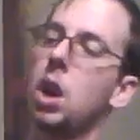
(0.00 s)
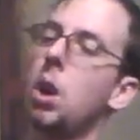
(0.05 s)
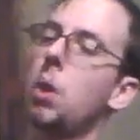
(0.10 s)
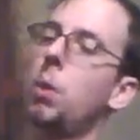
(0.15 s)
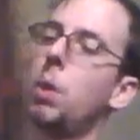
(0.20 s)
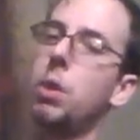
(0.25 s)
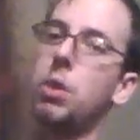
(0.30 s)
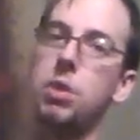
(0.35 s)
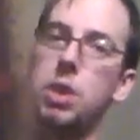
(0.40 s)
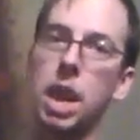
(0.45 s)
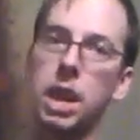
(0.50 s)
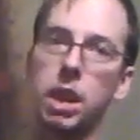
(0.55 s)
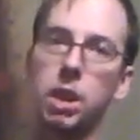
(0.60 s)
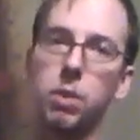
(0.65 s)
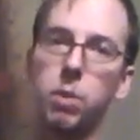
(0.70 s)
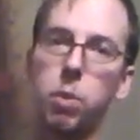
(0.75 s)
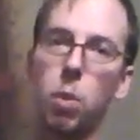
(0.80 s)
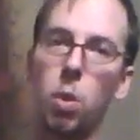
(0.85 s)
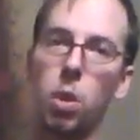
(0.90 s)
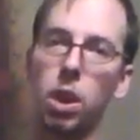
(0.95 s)
was Tekken
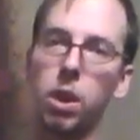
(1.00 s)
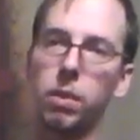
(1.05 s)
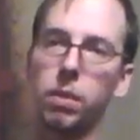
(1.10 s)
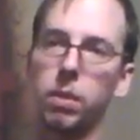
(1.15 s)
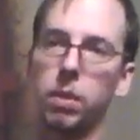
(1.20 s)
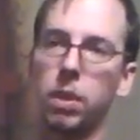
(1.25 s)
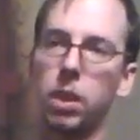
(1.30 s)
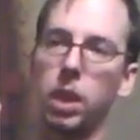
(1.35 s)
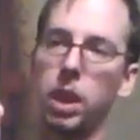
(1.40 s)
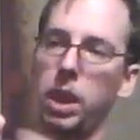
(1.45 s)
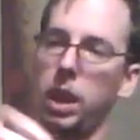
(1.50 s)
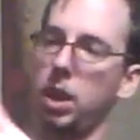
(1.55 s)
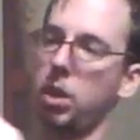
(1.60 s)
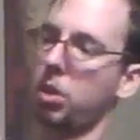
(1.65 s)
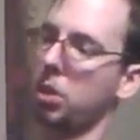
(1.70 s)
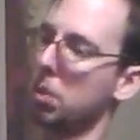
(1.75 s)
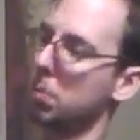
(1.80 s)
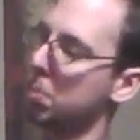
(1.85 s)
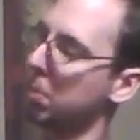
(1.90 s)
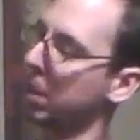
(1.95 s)
4. It is
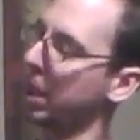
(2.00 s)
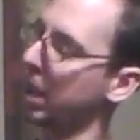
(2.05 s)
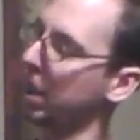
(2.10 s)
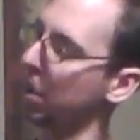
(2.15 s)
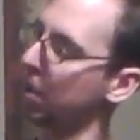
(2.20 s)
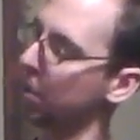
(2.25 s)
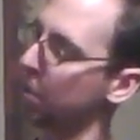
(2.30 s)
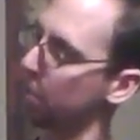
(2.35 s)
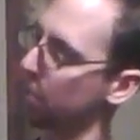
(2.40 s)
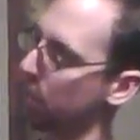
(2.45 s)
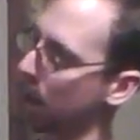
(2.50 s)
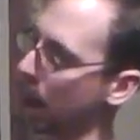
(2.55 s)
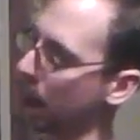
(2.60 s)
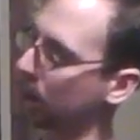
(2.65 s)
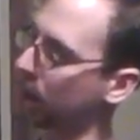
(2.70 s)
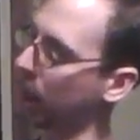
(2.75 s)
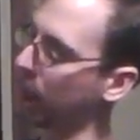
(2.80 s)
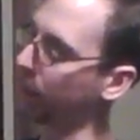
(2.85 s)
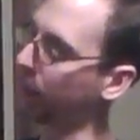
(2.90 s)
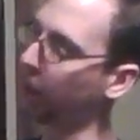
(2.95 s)
complete, Black
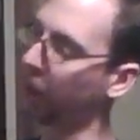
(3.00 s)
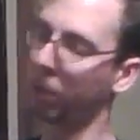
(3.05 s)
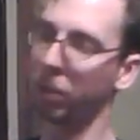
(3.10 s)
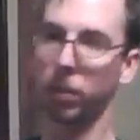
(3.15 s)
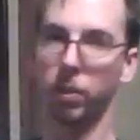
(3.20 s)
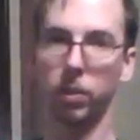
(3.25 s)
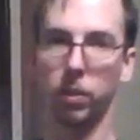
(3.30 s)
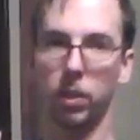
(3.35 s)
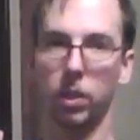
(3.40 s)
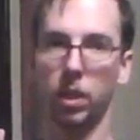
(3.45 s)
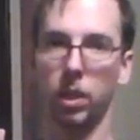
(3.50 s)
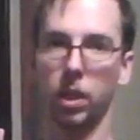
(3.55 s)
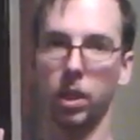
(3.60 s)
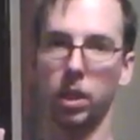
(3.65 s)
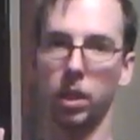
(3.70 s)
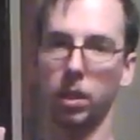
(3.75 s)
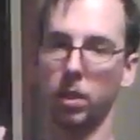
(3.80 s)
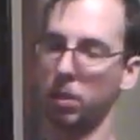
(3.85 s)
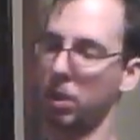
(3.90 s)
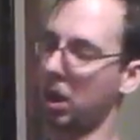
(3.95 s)
Label.
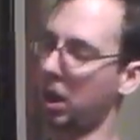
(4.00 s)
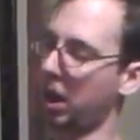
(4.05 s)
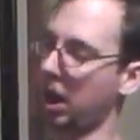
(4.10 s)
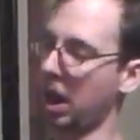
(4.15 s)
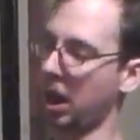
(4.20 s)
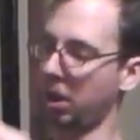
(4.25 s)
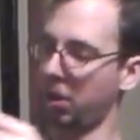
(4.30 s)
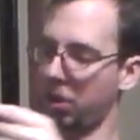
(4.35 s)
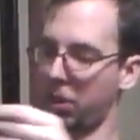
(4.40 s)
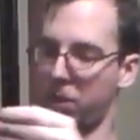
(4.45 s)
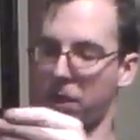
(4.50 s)
Very nice for